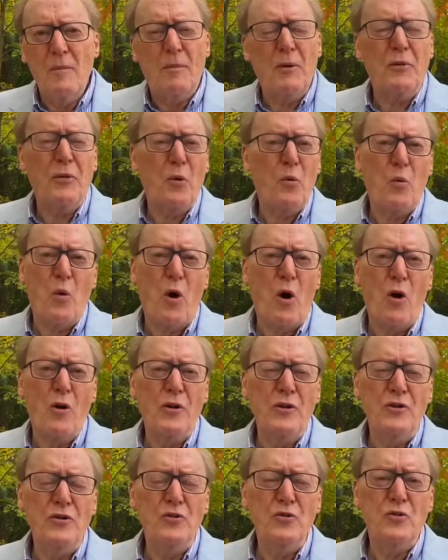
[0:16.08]
but the
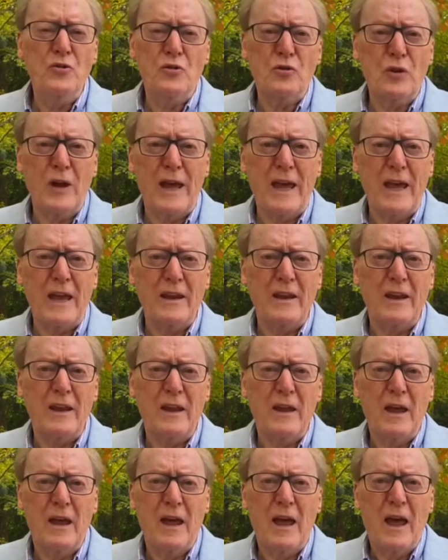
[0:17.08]
war in Ukraine
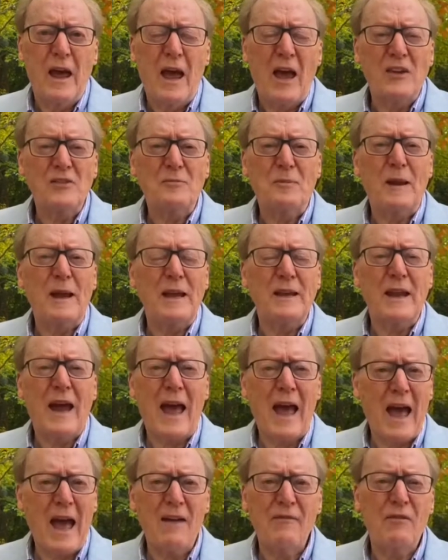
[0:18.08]
has played
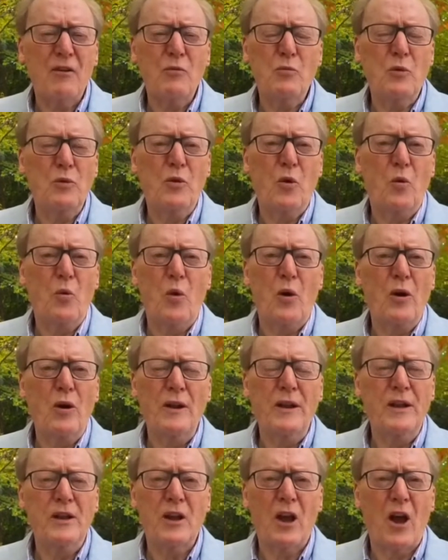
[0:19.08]
havoc with the
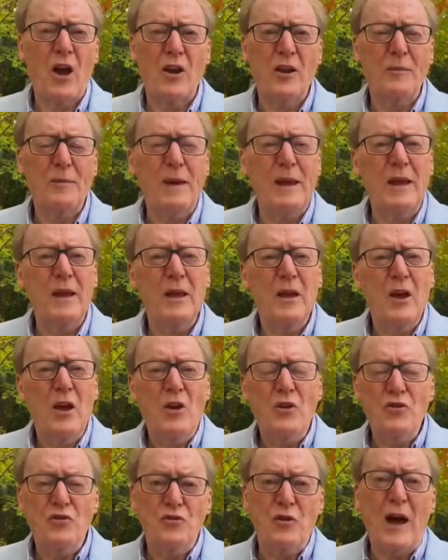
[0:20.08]
world economy,
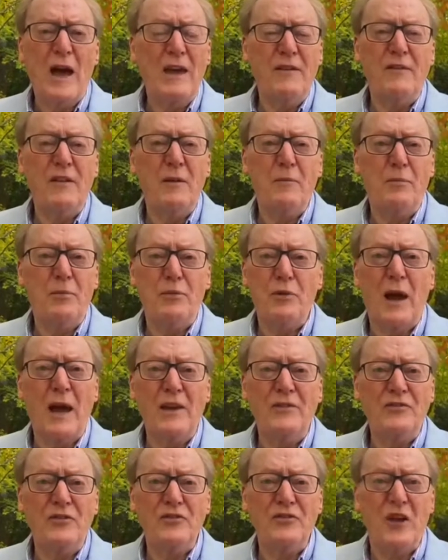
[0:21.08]
driving
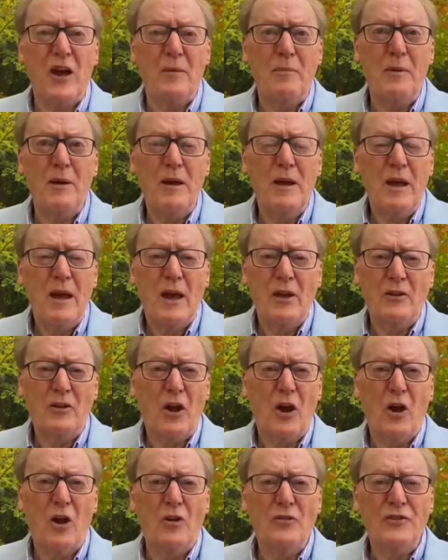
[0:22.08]
prices up and
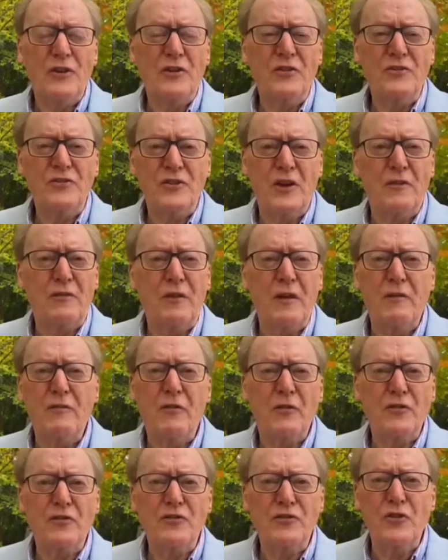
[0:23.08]
causing suffering
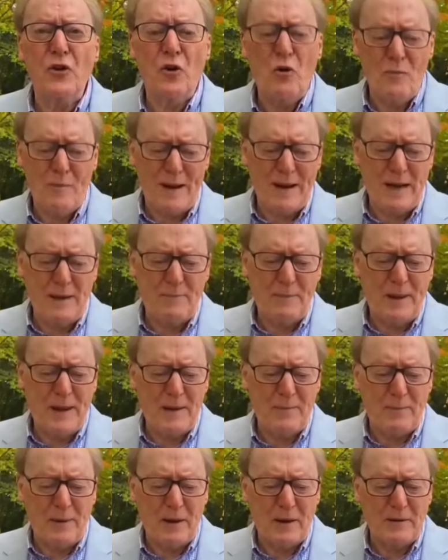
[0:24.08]
for so many
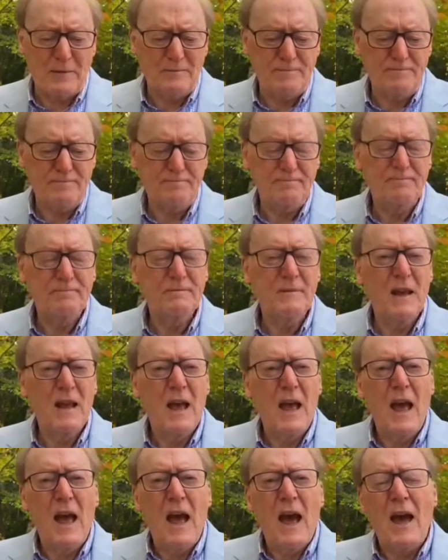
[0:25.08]
people.
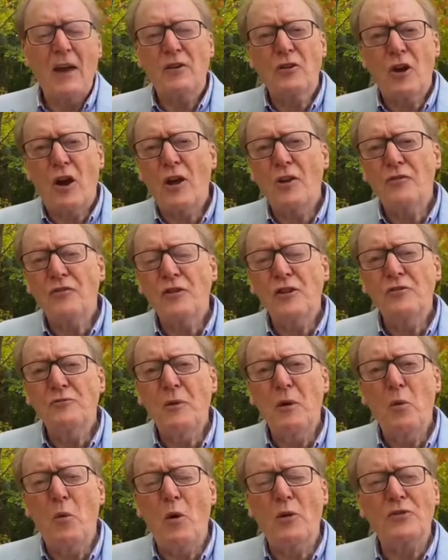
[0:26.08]
And countries
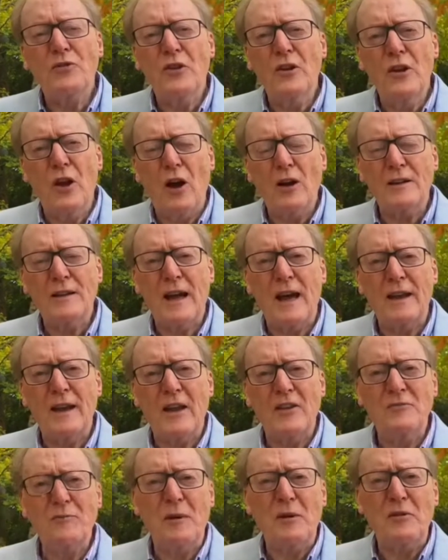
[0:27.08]
we once looked at
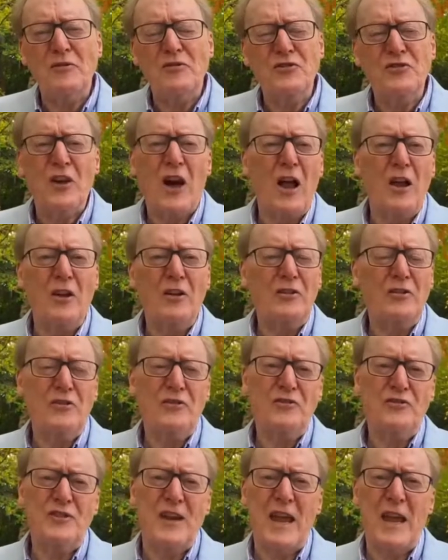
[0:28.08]
as being solid
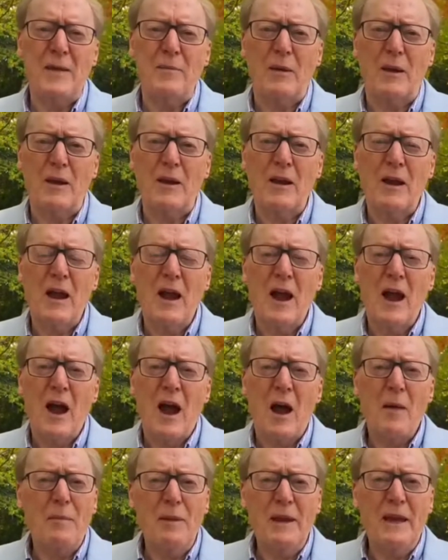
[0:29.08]
and stable
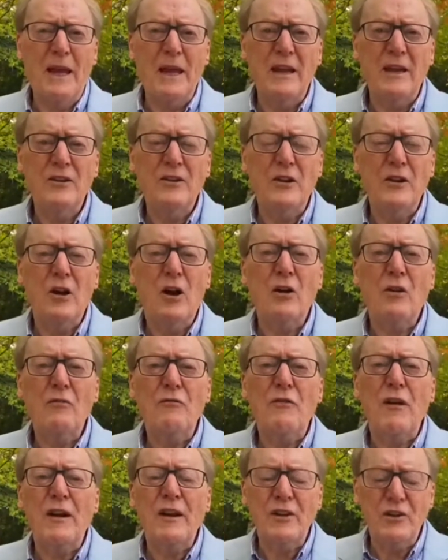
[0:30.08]
are beginning to look
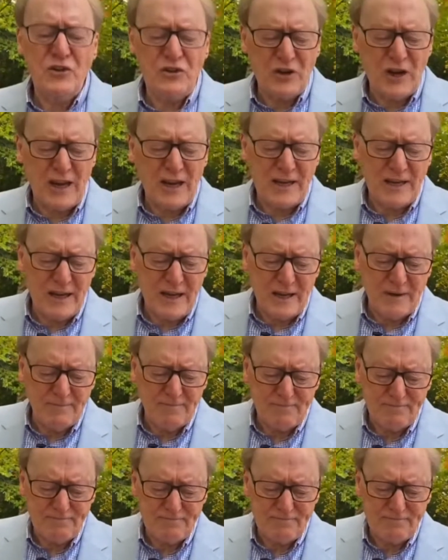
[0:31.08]
very shaky.